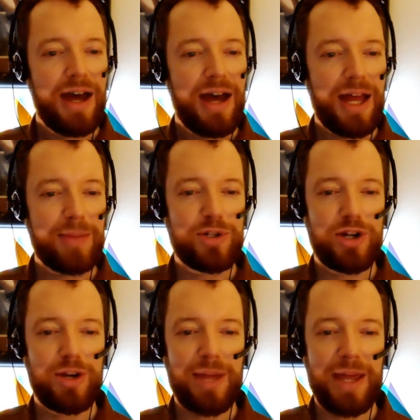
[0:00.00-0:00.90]
I am
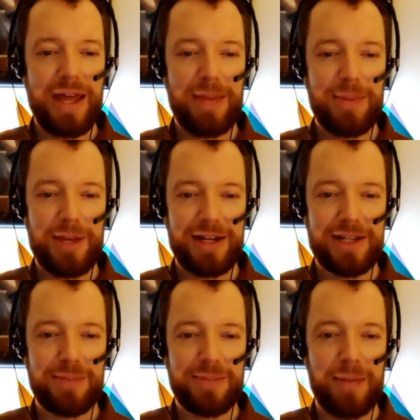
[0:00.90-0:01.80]
sure my opinion
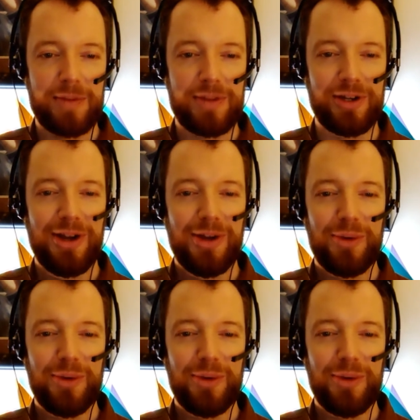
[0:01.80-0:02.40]
is popular